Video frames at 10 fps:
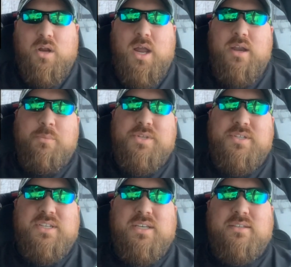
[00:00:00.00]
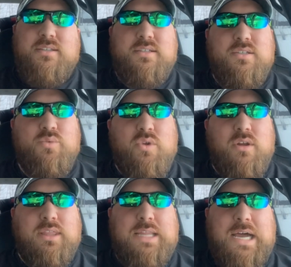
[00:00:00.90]
All right, number 6, this is where
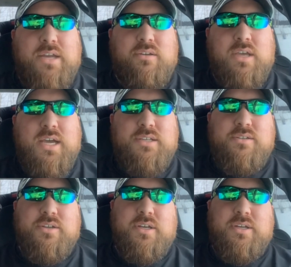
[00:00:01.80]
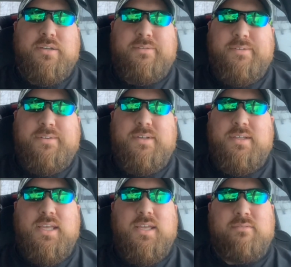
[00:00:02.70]
a lot of you guys are going to
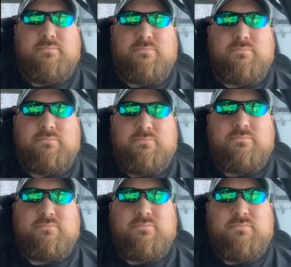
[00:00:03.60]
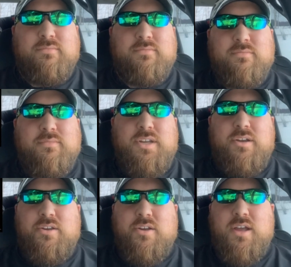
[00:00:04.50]
get,
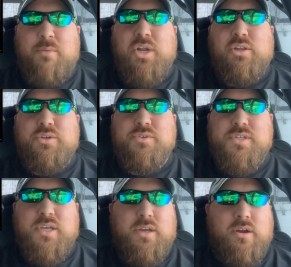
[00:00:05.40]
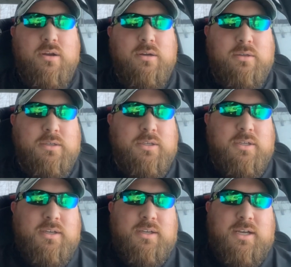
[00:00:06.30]
I'm going to lose you here.
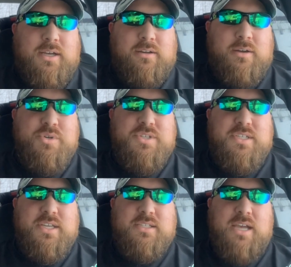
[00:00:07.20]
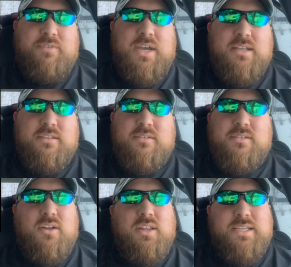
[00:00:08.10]
Number 6, I've got
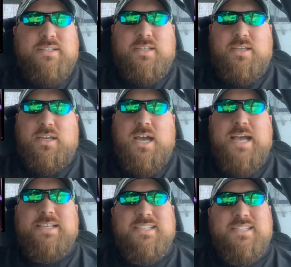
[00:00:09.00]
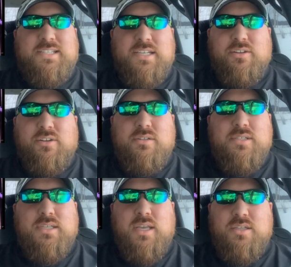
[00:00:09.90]
Salt Lake City. I still
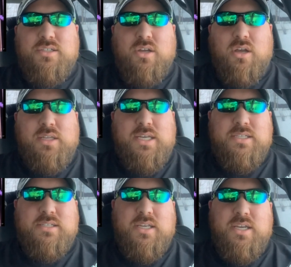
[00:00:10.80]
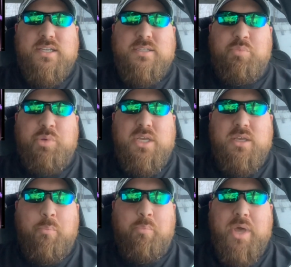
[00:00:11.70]
see Salt Lake City as
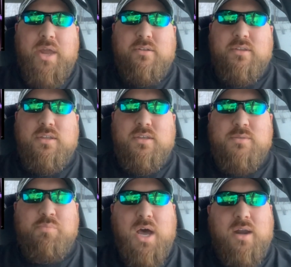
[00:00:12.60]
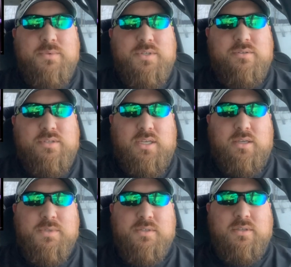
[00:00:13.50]
being better than these bottom 2
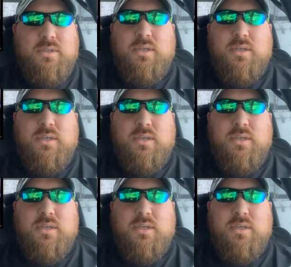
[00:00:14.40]
teams.